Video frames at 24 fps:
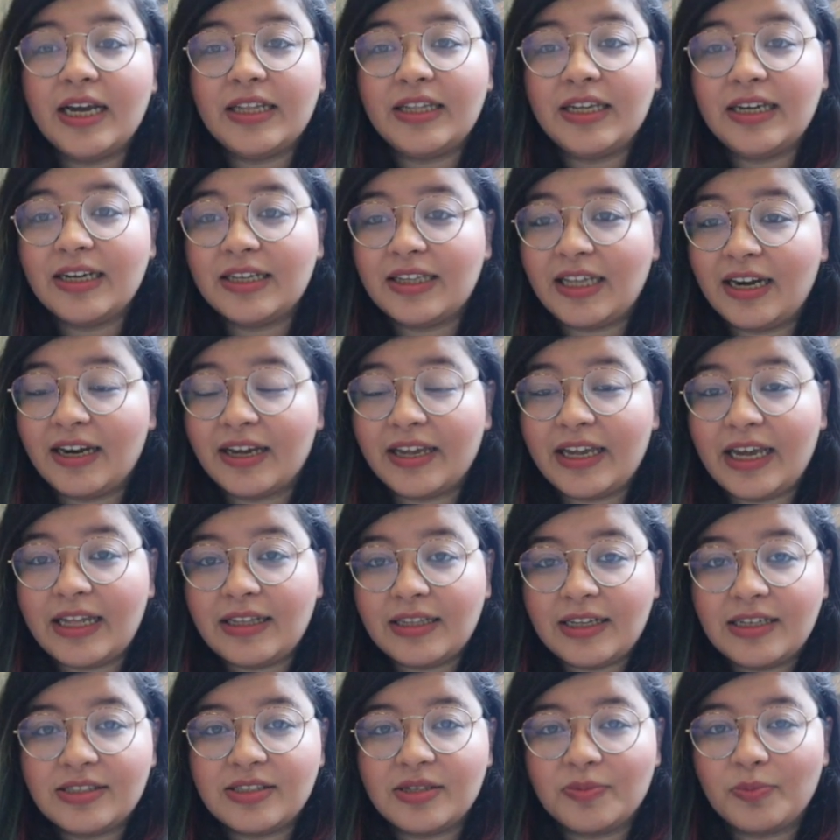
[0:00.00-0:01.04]
I think that
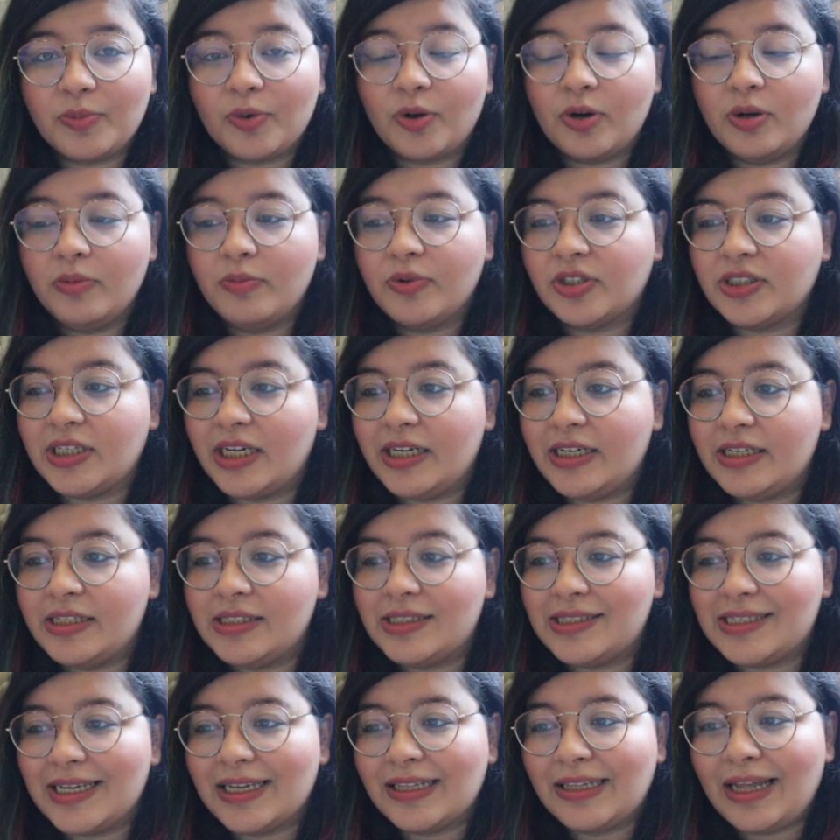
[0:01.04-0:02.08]
again that's important, because I
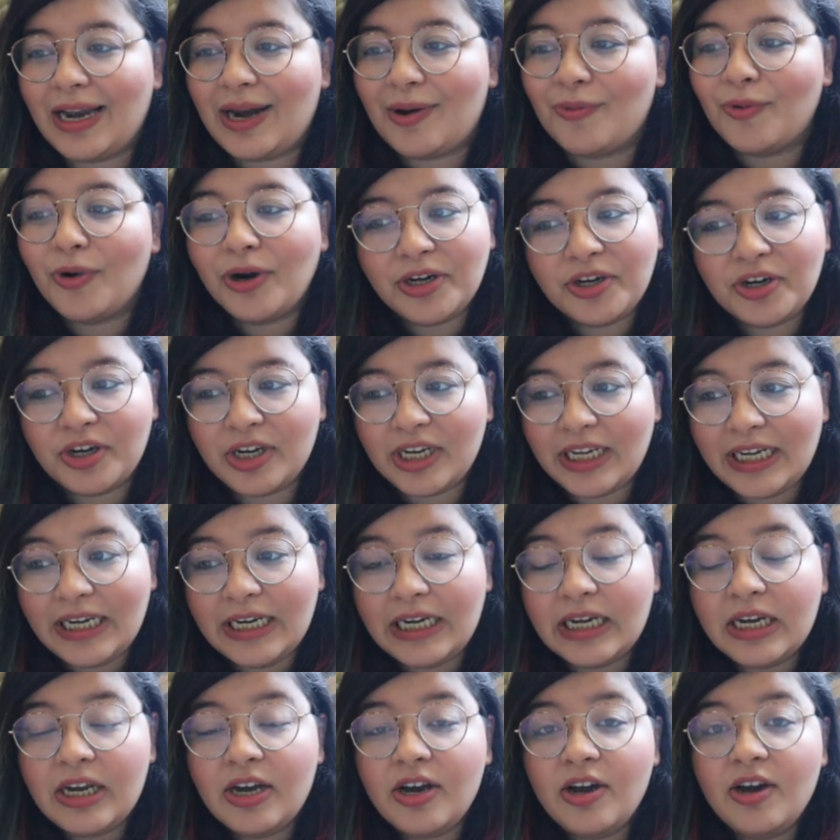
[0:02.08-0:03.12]
did say that I wanted to
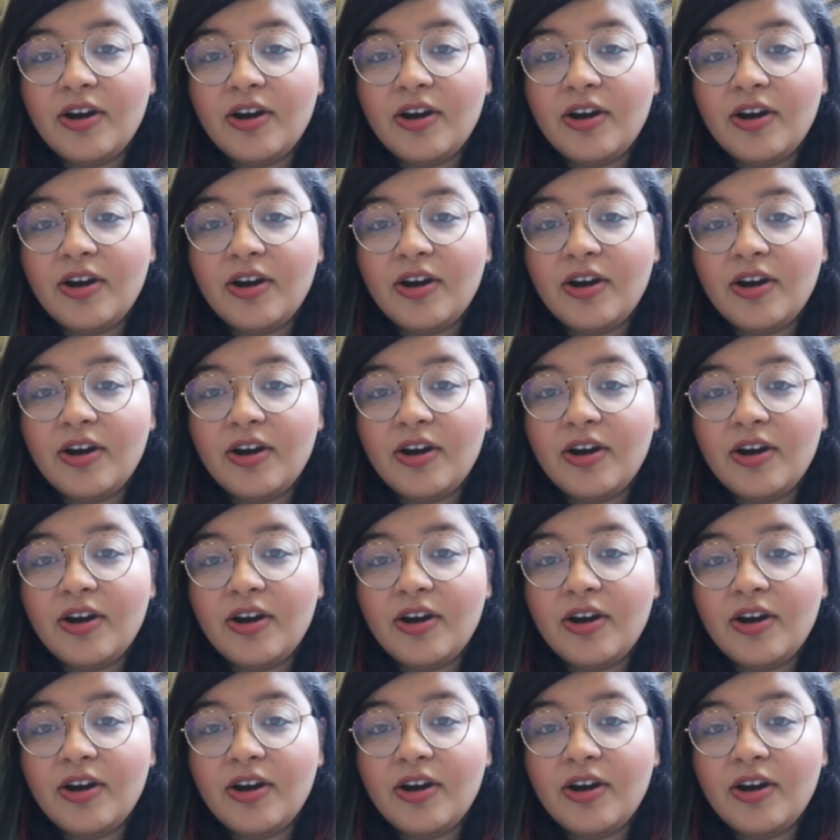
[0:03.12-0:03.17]
read